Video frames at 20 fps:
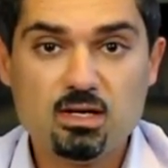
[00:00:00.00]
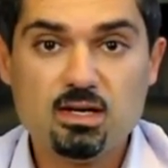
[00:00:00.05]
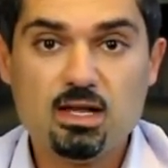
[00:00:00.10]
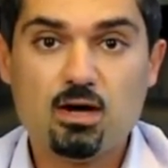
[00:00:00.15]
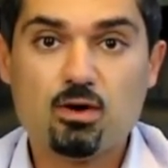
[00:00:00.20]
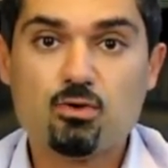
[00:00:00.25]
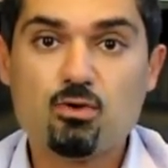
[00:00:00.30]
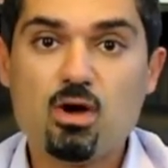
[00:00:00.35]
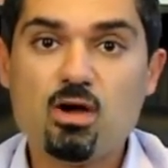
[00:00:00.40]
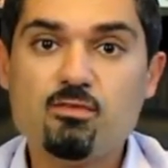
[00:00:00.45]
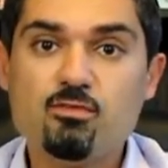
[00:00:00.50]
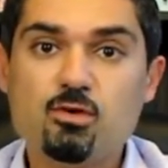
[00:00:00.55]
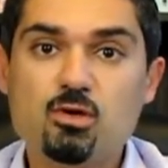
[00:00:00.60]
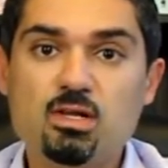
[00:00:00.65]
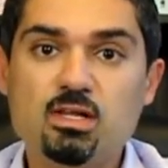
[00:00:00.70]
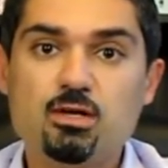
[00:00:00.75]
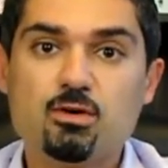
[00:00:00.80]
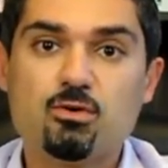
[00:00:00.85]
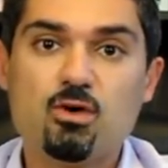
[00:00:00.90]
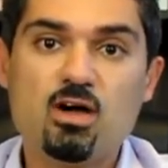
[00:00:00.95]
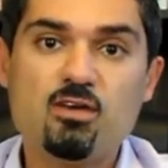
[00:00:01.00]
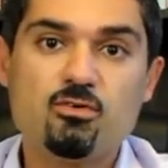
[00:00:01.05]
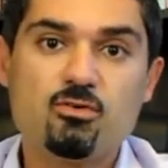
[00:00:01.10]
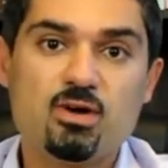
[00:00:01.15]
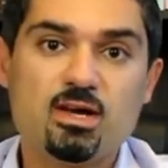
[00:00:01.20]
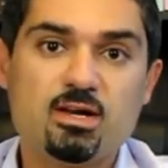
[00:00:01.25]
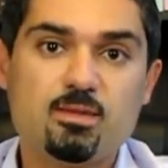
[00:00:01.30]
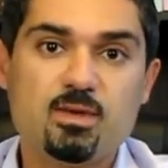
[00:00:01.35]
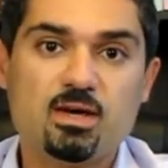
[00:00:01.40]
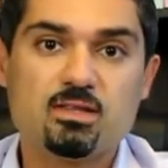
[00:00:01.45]
Now, arrive early, arrive
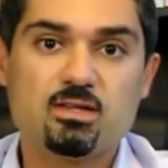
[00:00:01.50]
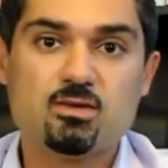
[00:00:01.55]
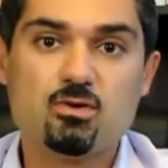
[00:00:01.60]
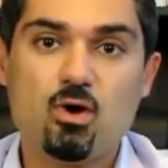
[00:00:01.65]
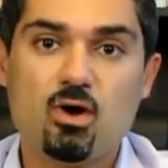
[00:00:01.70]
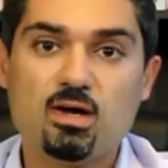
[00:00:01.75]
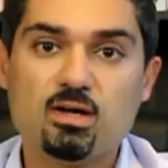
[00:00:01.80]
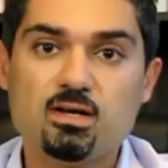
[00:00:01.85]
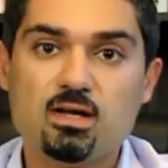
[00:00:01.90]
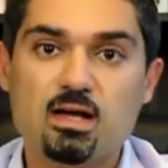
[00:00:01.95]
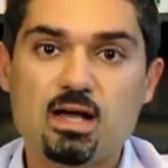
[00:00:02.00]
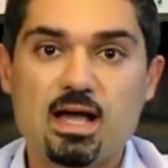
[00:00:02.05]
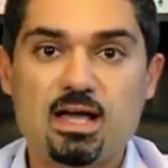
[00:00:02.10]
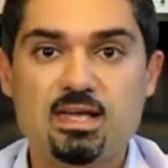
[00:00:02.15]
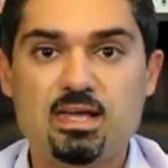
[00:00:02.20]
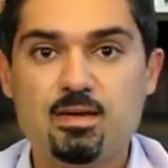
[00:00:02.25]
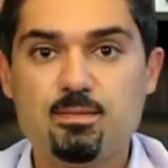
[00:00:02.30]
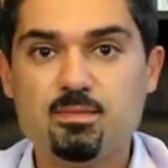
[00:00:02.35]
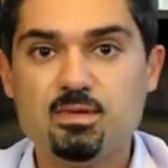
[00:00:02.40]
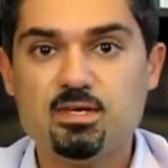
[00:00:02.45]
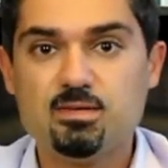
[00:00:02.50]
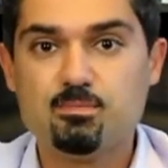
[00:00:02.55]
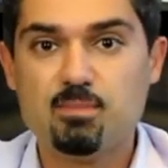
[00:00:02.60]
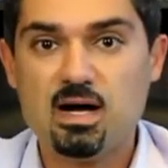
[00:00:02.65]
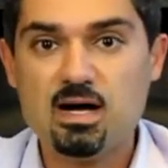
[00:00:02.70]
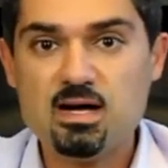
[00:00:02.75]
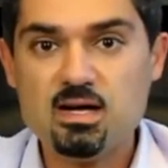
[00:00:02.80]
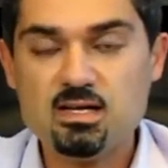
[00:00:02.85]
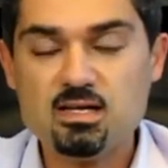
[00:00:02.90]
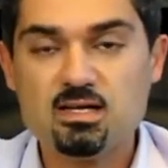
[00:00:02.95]
around about the nine A M
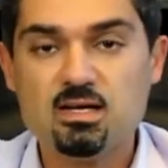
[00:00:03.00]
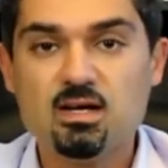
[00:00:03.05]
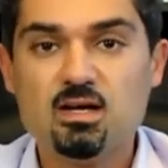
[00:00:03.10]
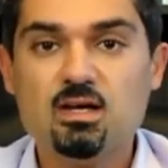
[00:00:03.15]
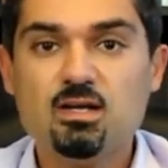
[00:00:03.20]
mark.